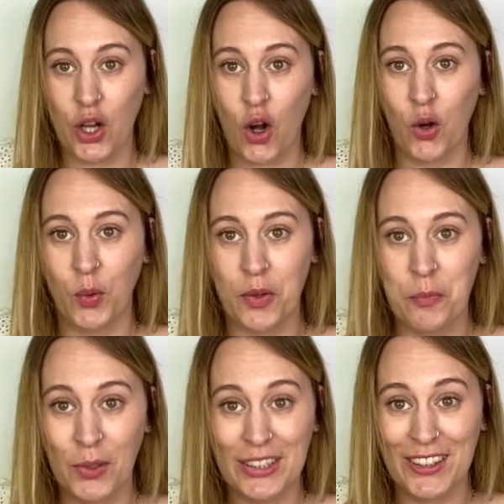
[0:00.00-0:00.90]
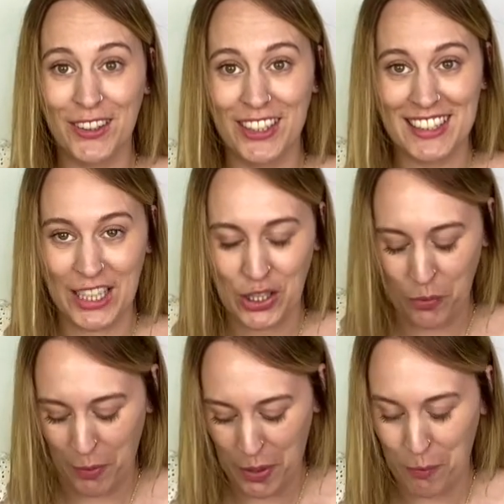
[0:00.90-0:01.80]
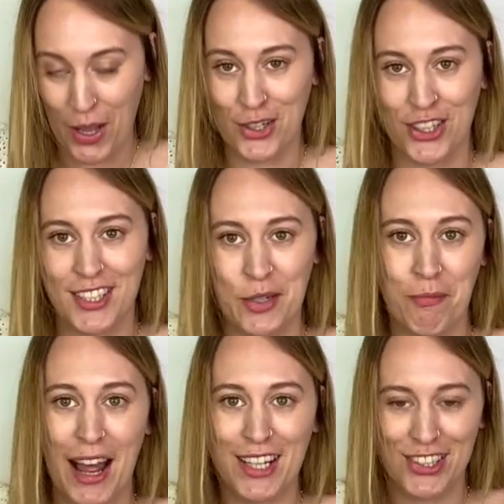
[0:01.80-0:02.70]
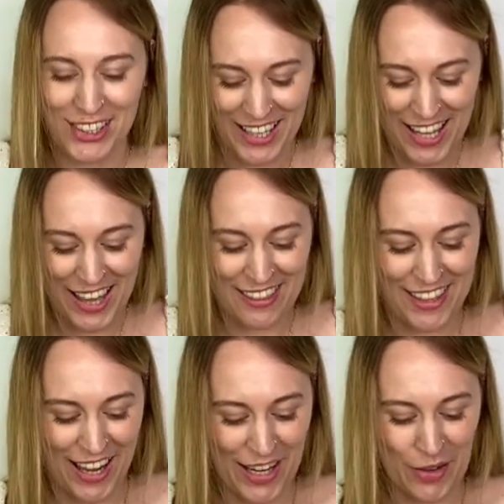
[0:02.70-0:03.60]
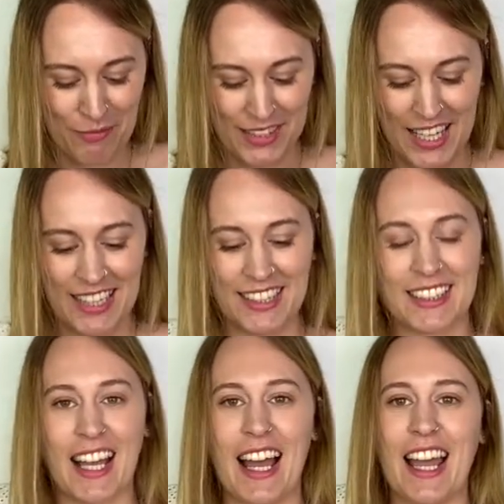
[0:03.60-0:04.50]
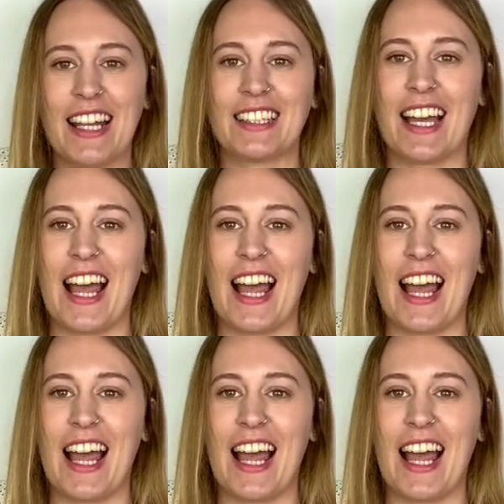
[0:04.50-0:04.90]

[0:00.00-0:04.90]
all with multicoloured tissue paper just to match the items inside.